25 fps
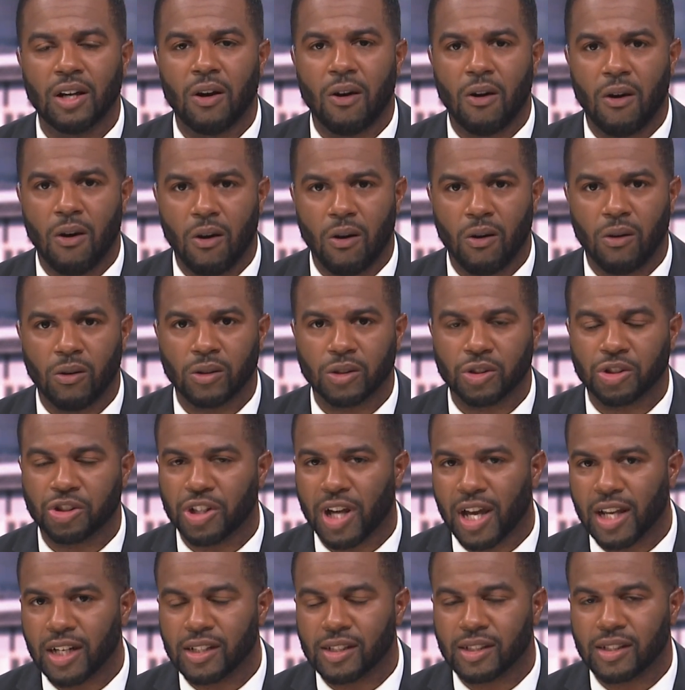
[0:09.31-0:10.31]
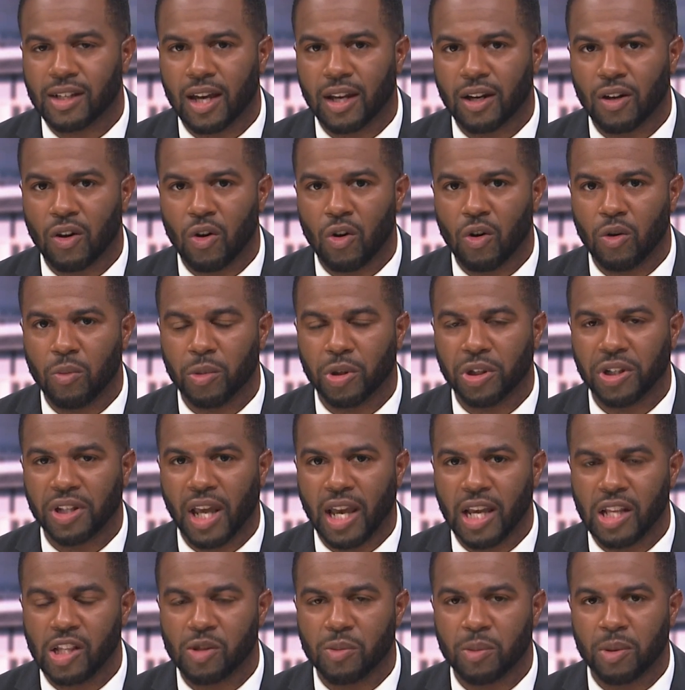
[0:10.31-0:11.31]
Hall shot inside a home on
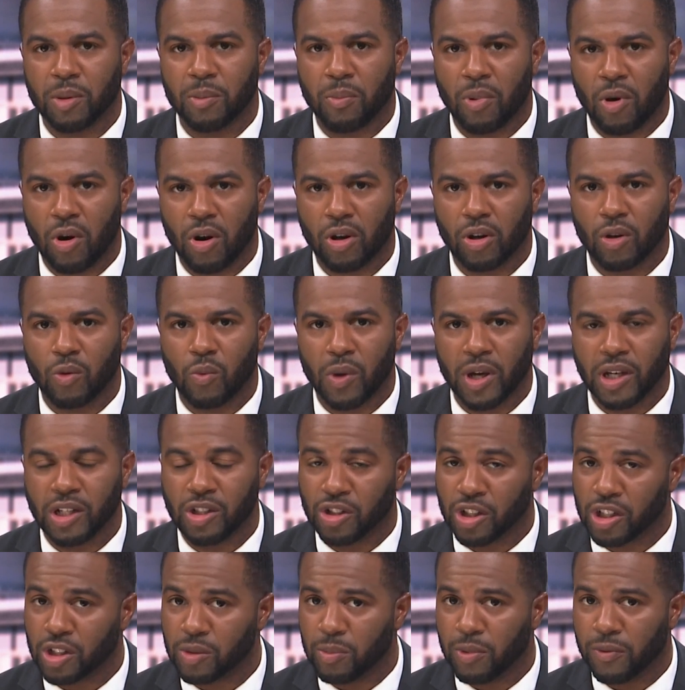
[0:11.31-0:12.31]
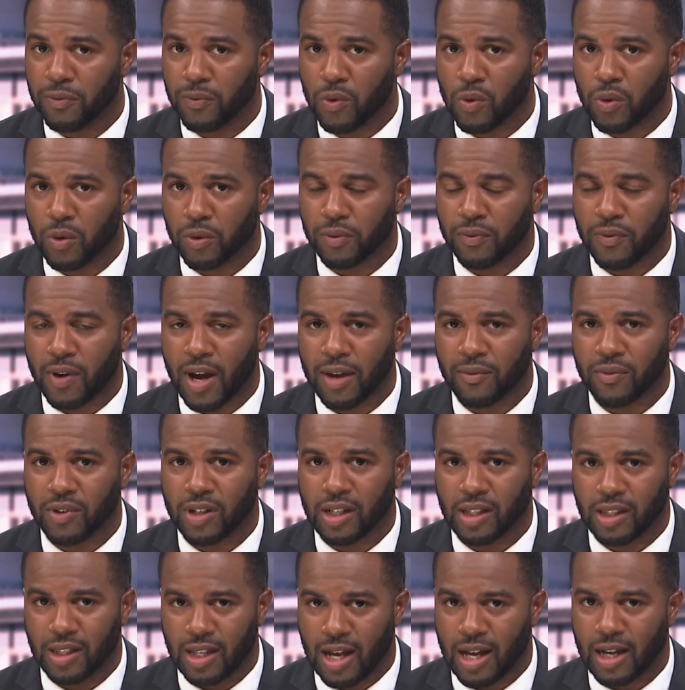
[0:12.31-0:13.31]
Nansemond Parkway just before five
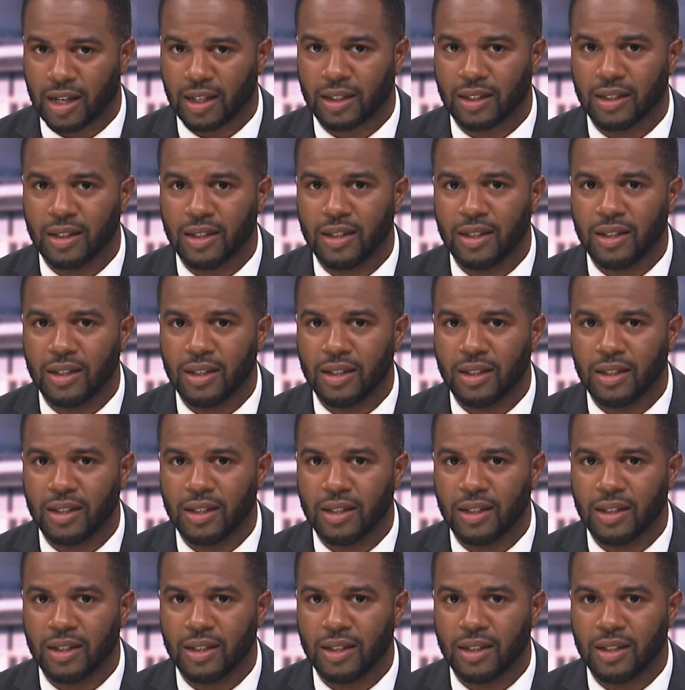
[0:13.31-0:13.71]
o'clock.